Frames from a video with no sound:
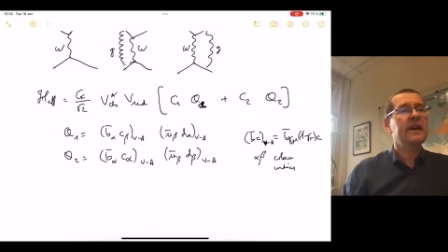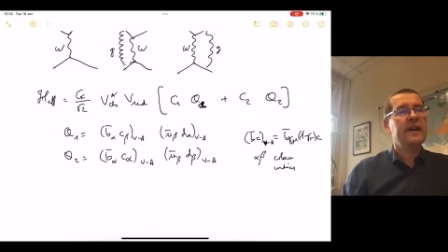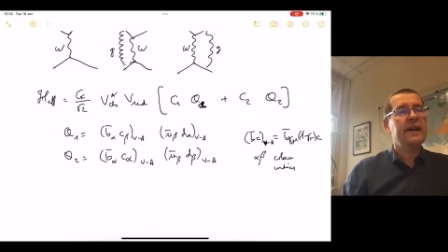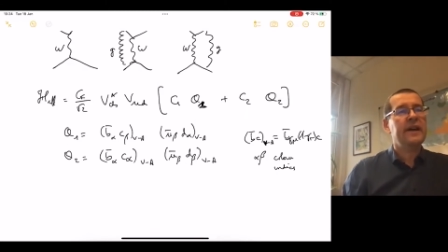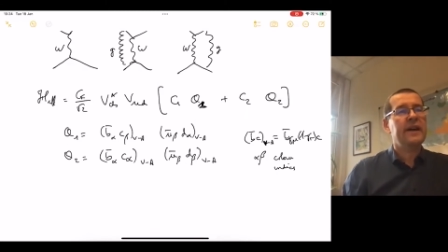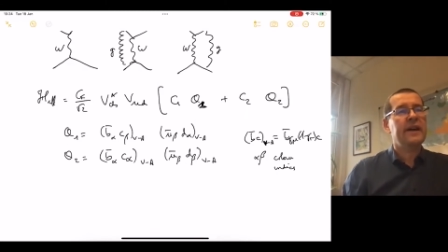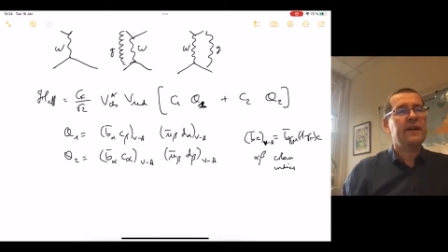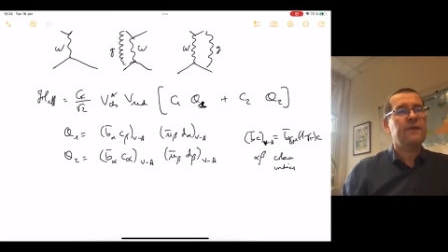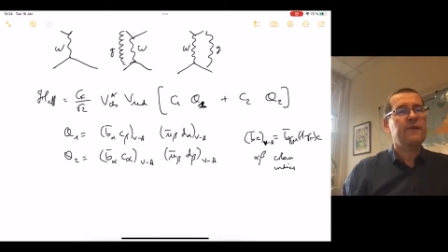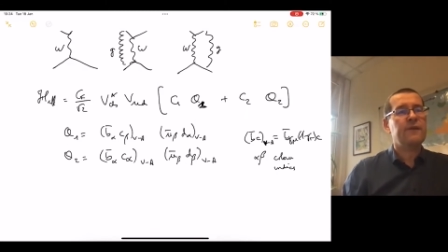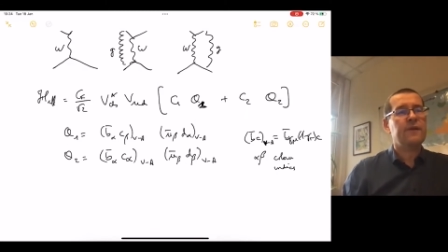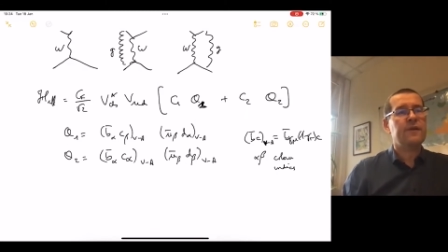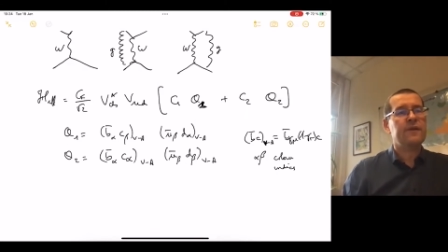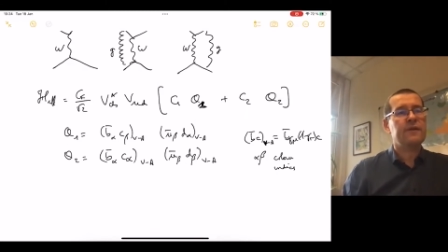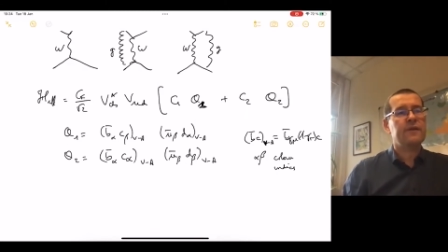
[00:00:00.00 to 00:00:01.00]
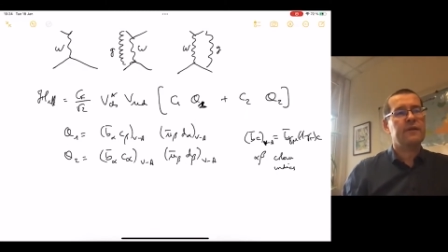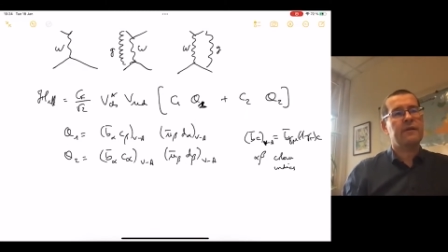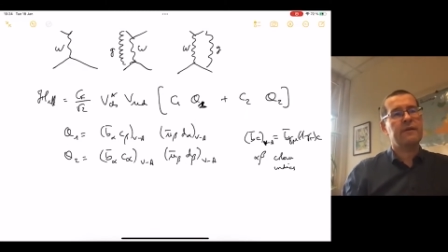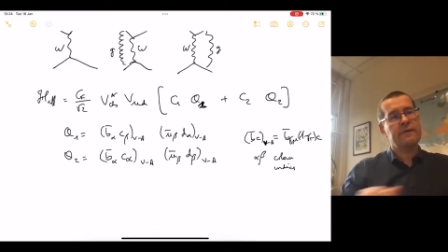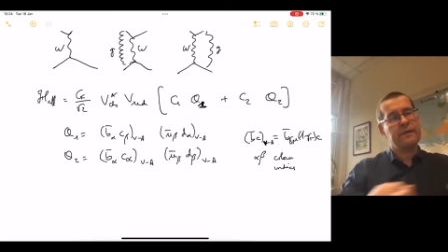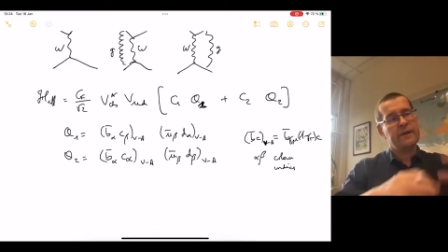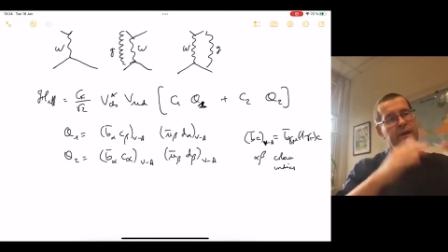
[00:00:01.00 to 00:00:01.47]
have a
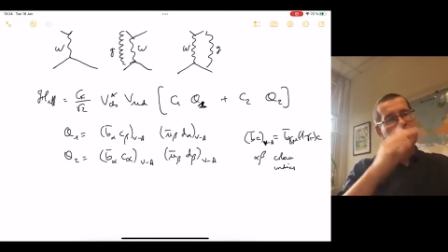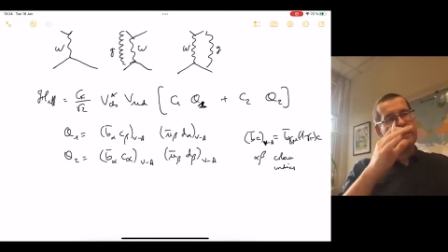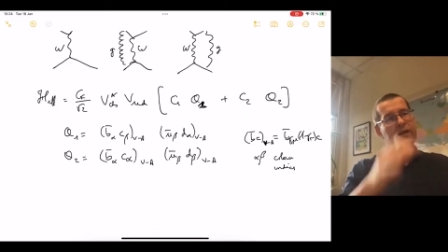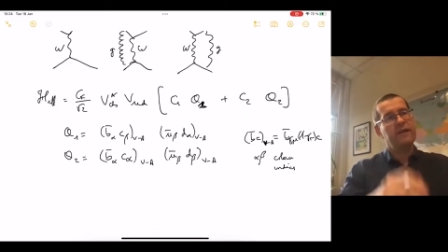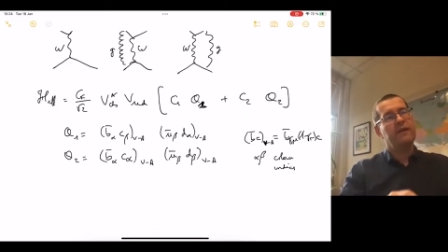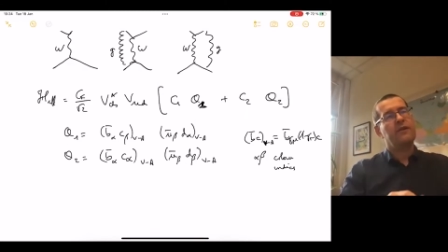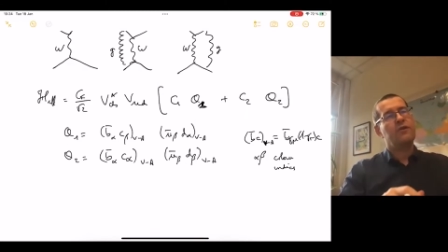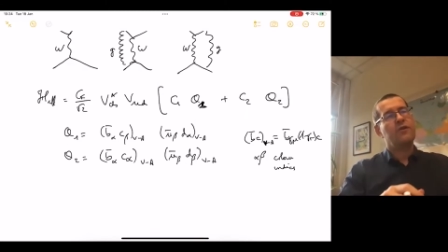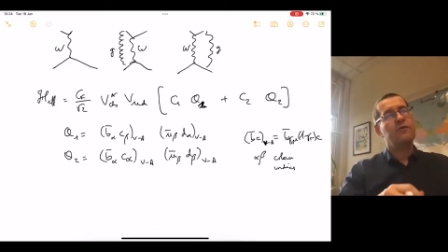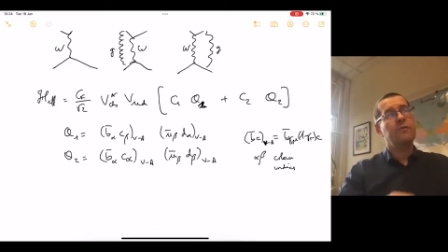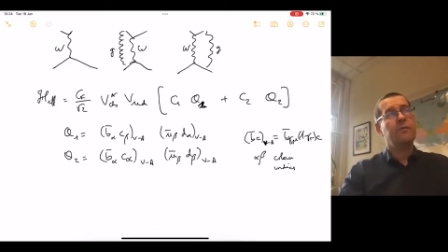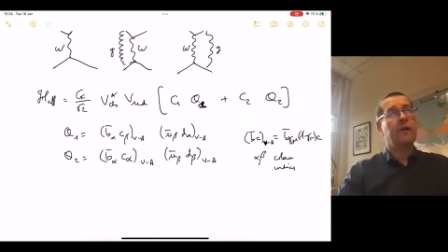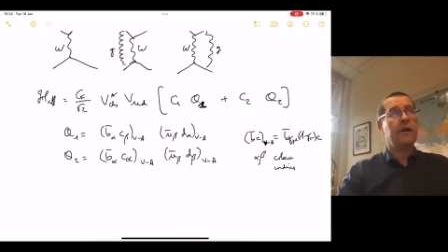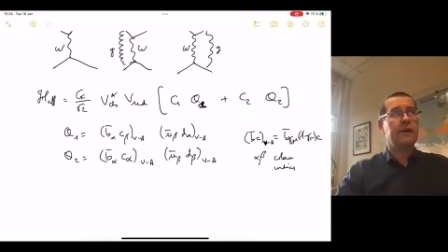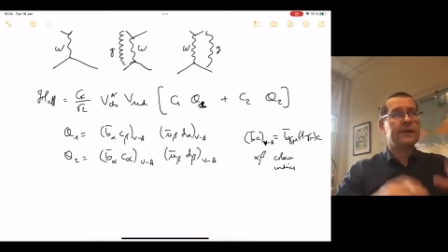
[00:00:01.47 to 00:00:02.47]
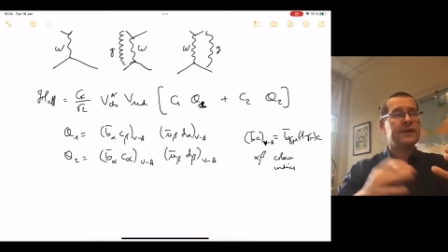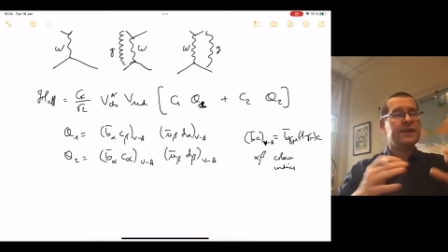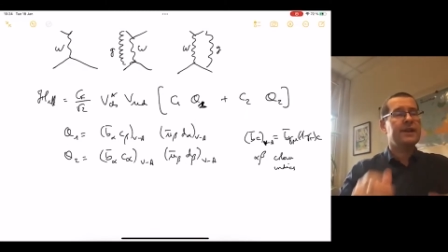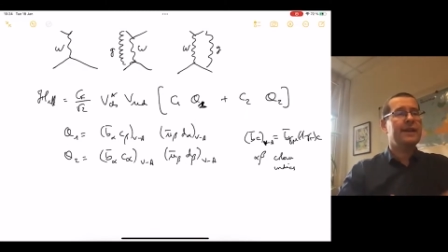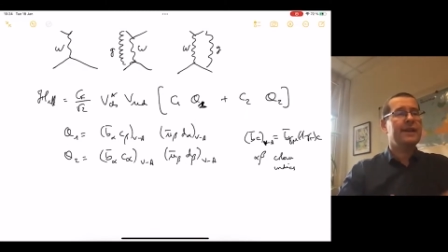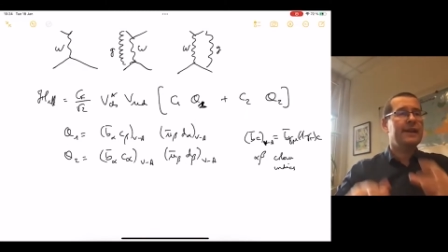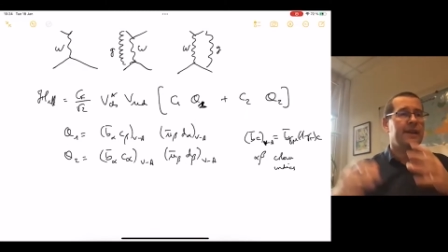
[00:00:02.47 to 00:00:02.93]
Q bar,
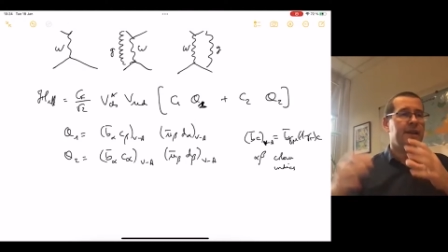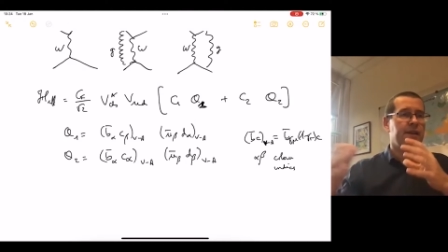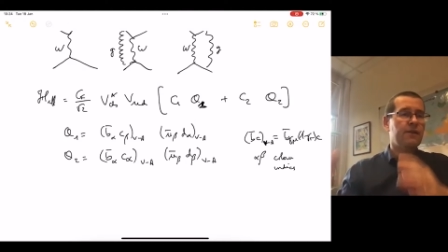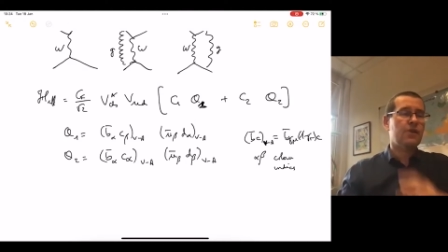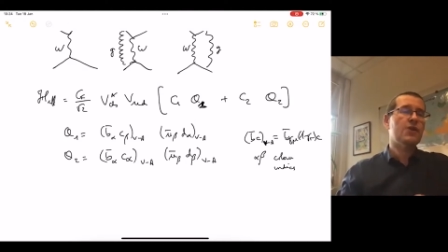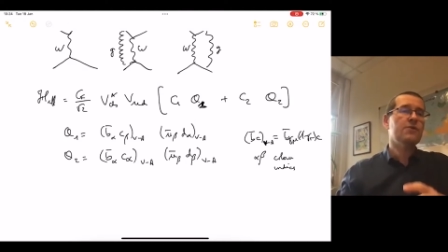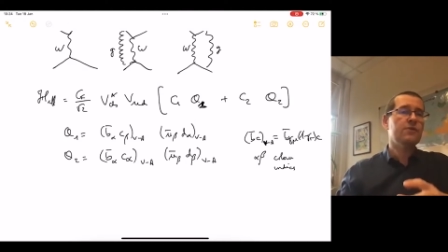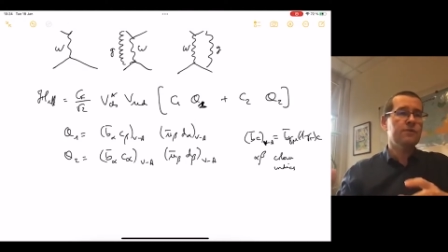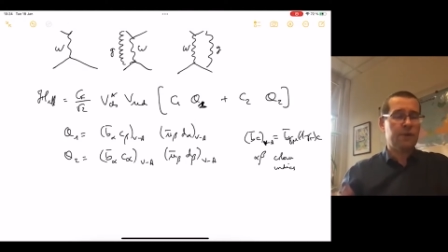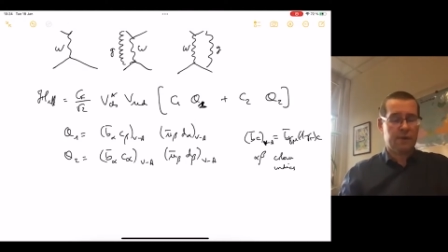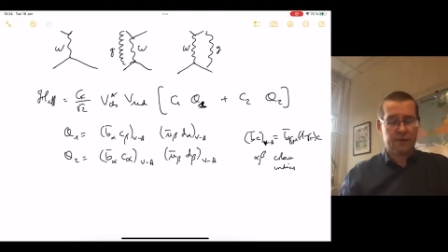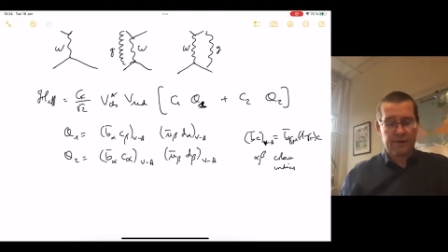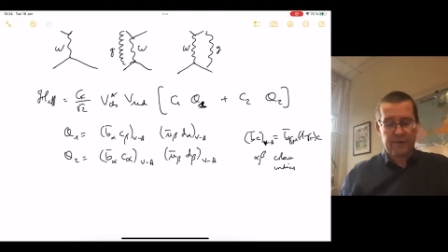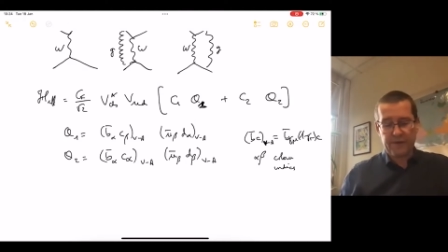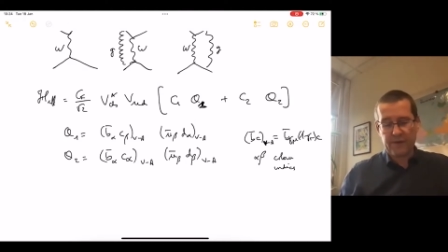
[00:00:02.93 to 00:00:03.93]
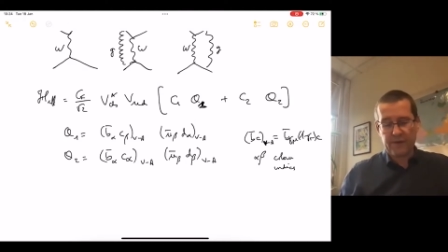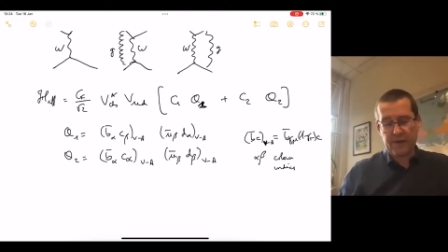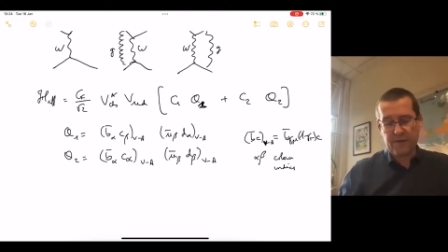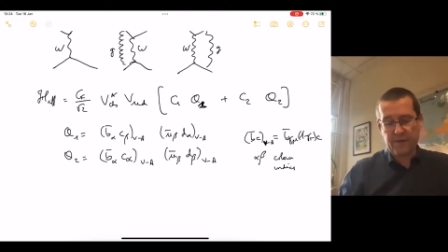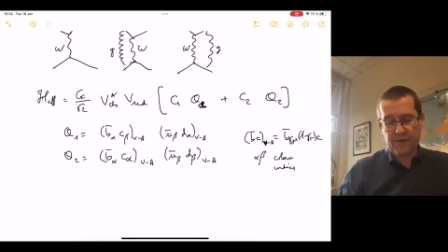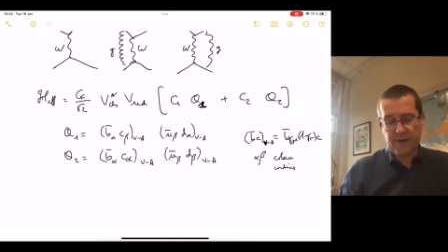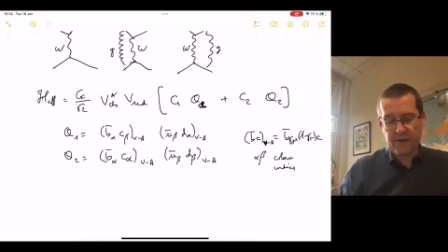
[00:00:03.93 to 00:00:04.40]
TA, Q, or this kind
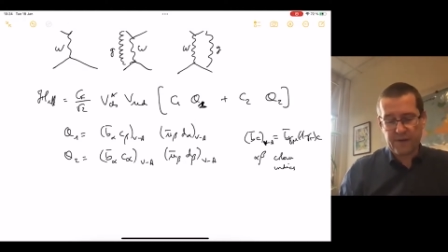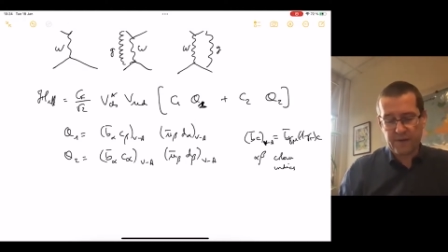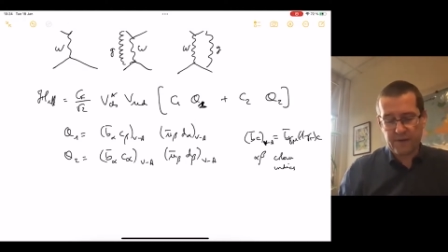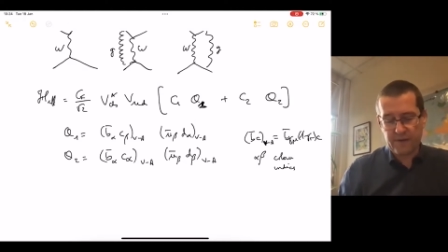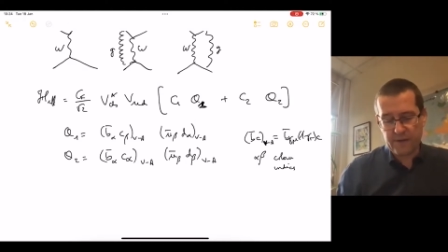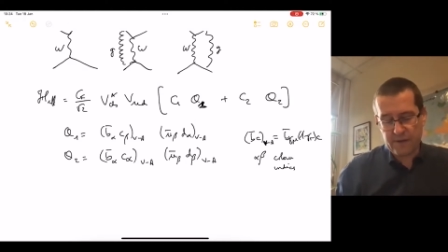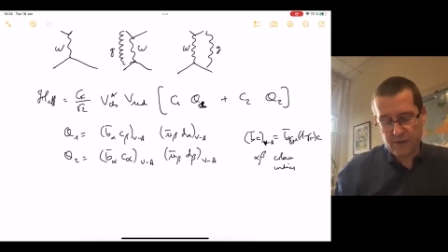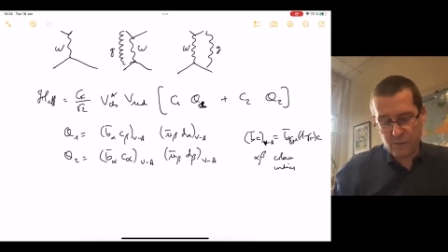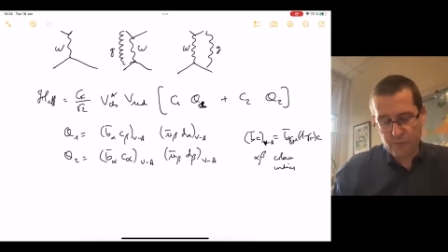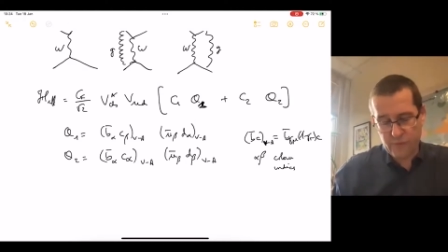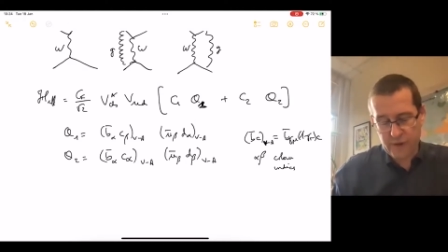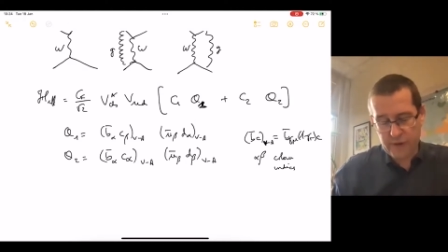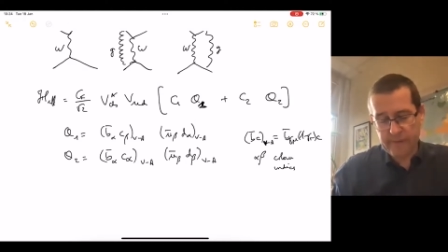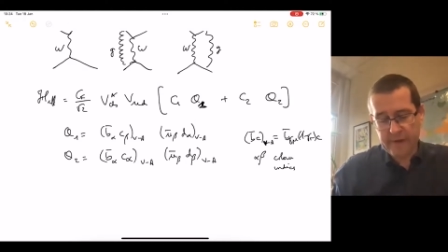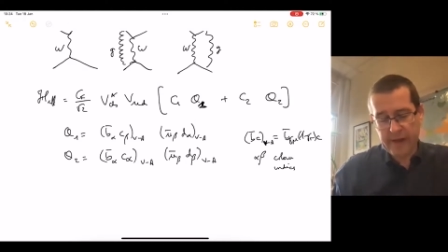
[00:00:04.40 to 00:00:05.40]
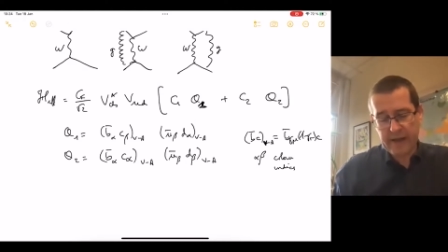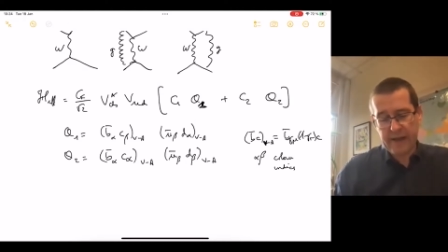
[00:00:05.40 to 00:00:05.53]
of things, Q prime,